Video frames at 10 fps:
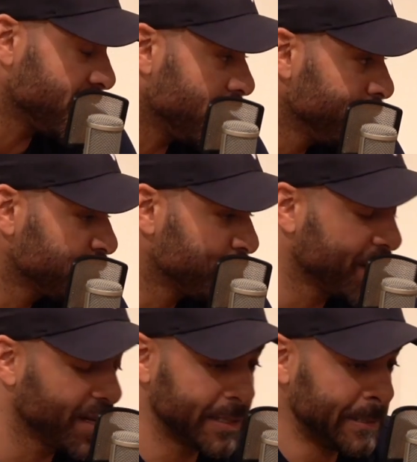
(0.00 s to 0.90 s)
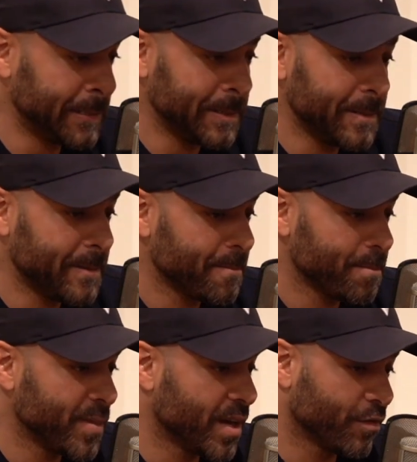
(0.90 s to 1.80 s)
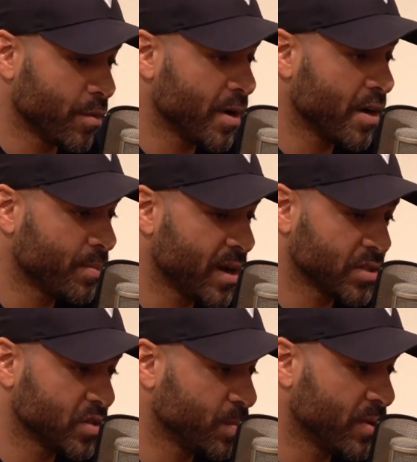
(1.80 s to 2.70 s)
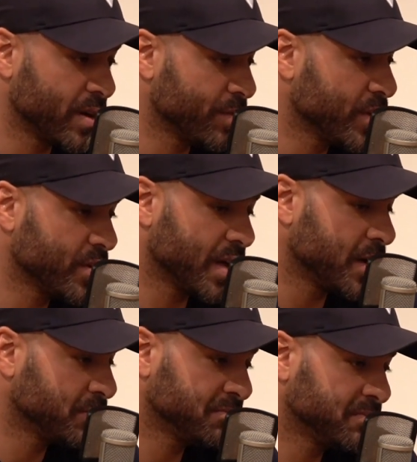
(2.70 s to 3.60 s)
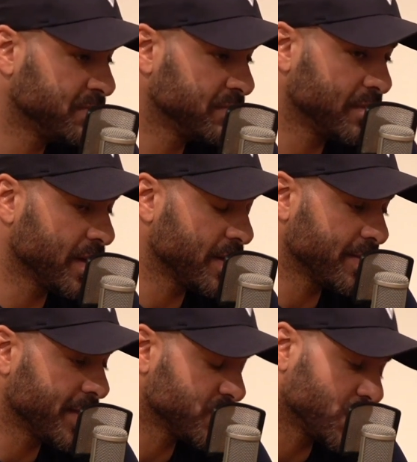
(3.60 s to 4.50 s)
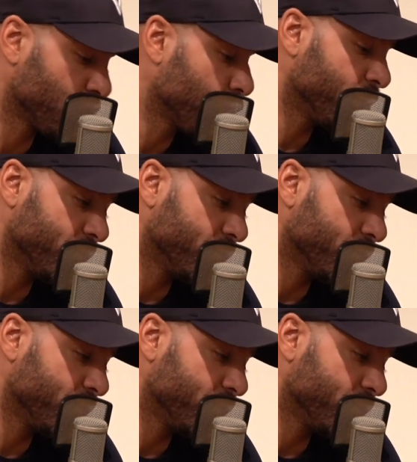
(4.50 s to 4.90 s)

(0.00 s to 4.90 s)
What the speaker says: times, but, from my own personal point of view though, there's a group